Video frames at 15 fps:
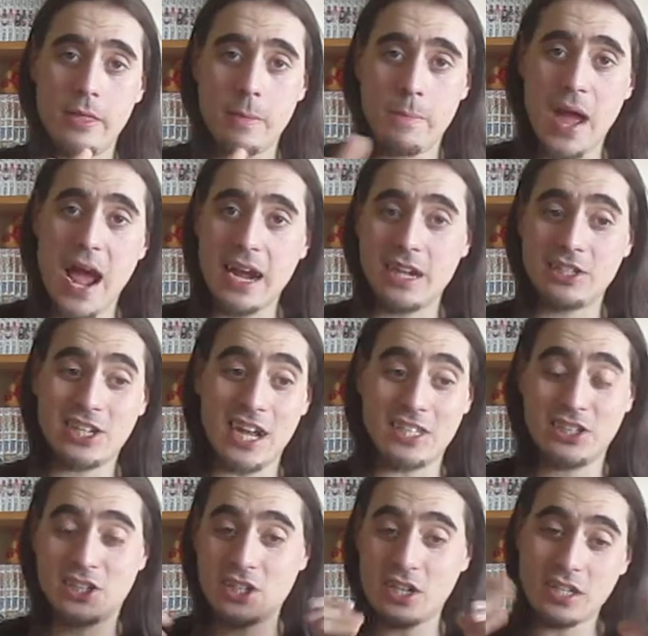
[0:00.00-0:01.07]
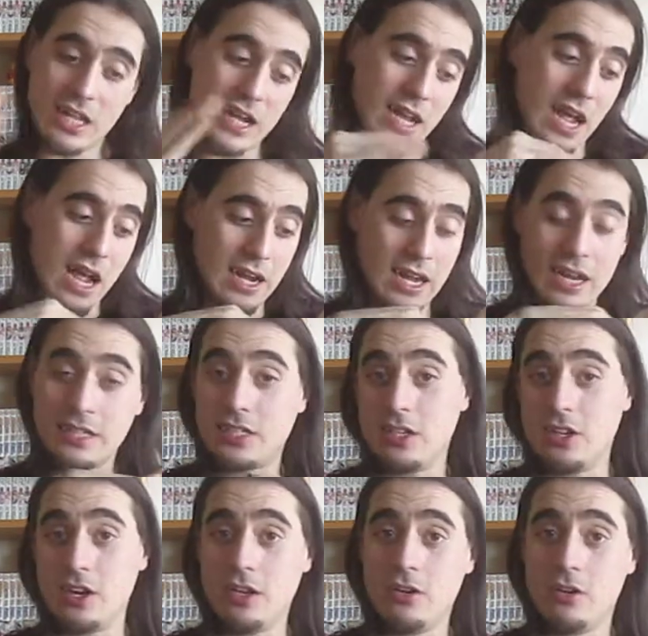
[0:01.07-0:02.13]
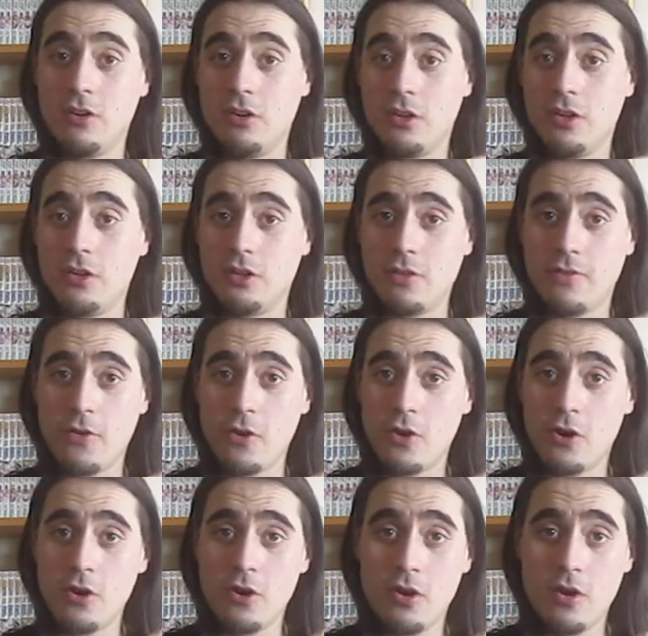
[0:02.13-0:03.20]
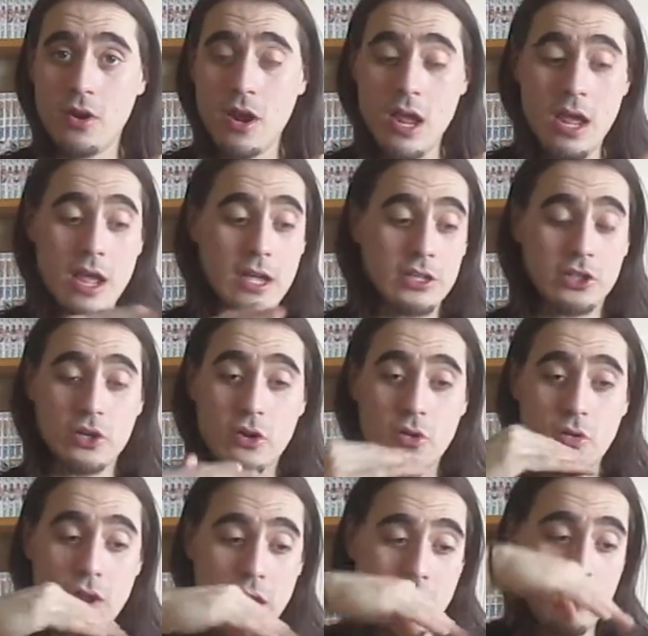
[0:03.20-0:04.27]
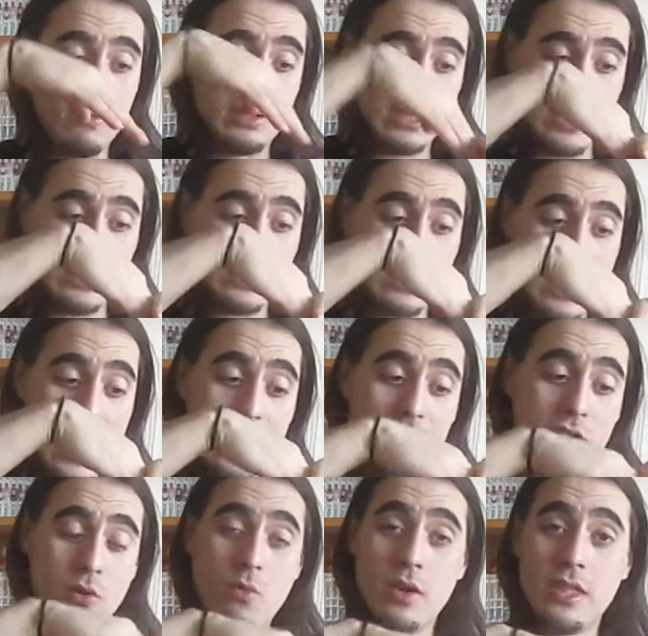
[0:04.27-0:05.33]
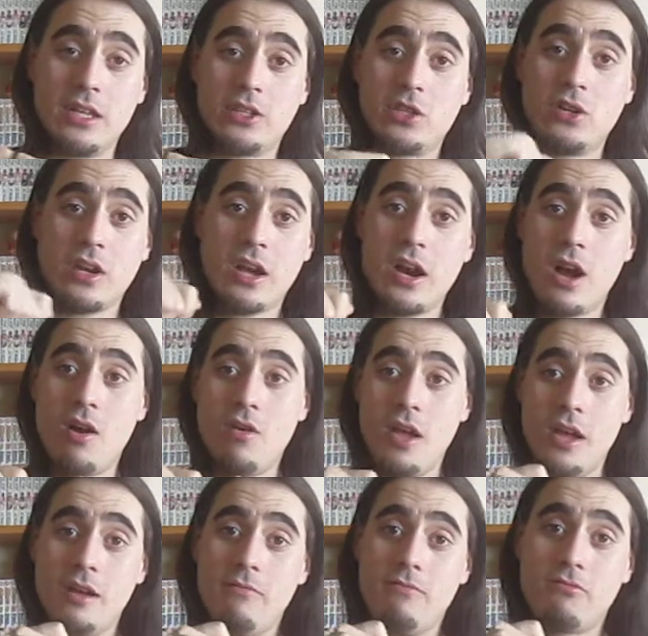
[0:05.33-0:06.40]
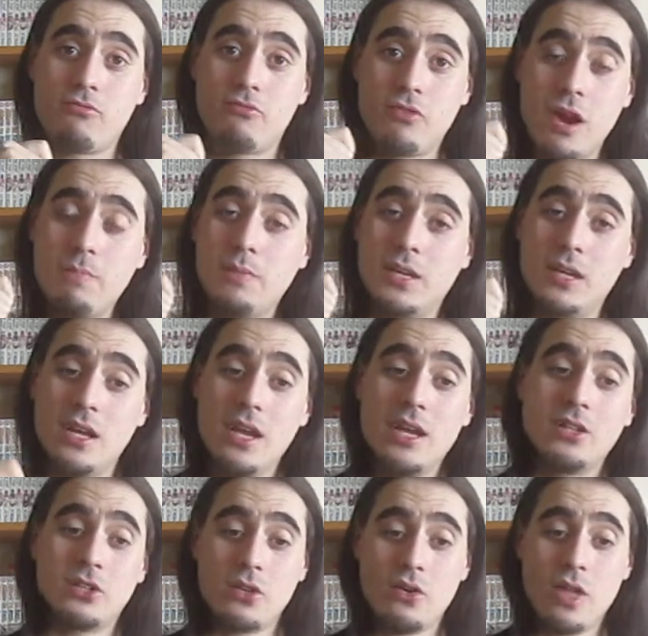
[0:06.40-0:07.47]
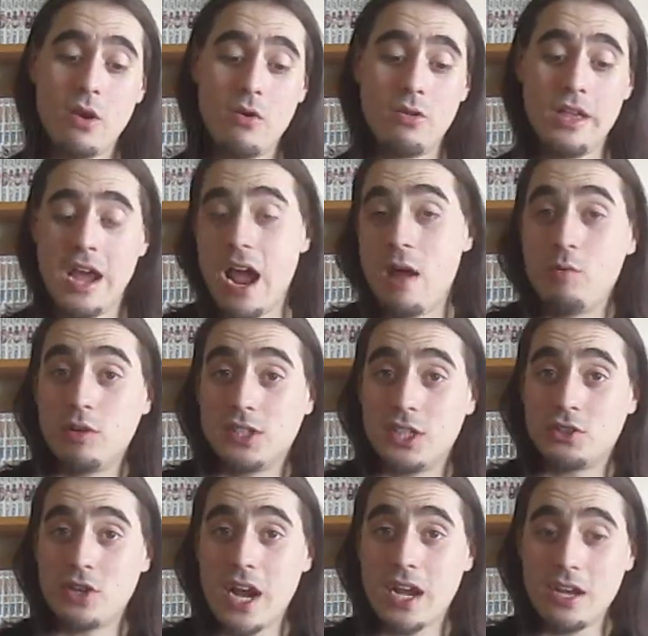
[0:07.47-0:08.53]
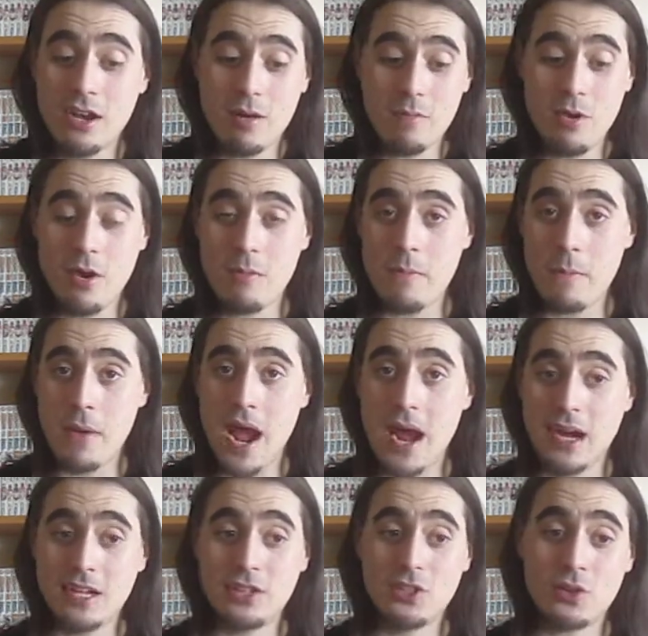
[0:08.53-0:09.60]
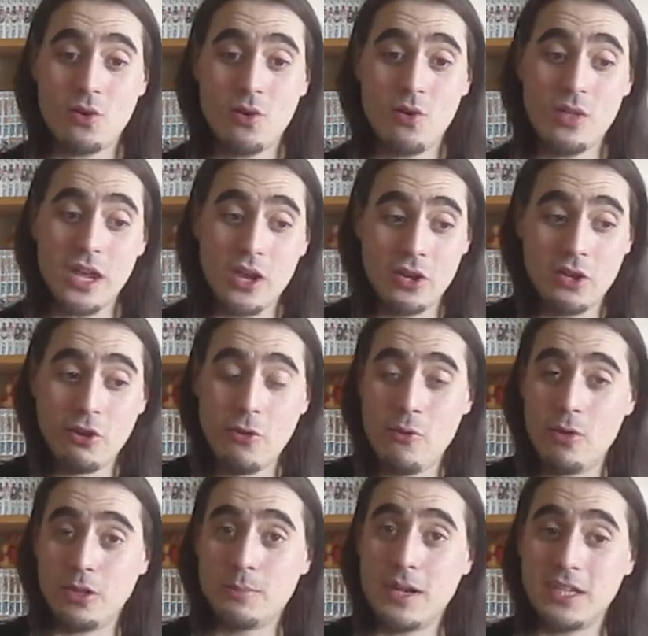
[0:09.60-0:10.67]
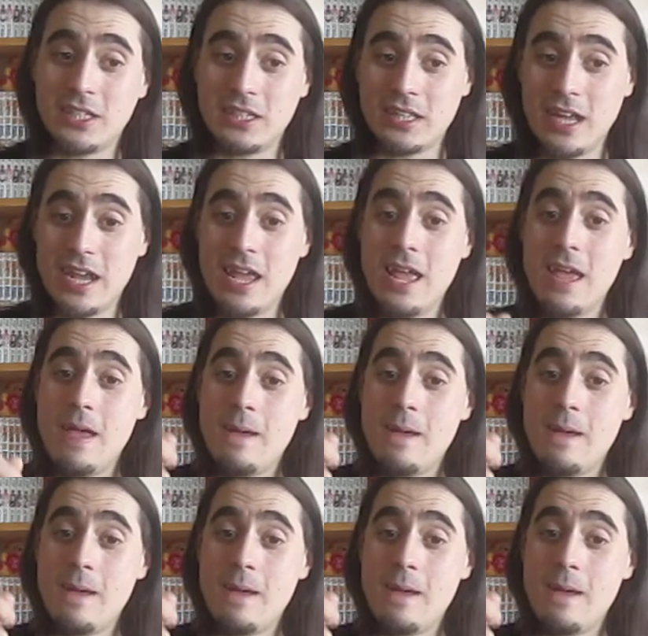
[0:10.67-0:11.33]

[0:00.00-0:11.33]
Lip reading: the package got stuck, like, I guess, in a diverter. So it was inside, so when they took it out, it ripped. So all they had was the tracking number and my package, so all they could do was basically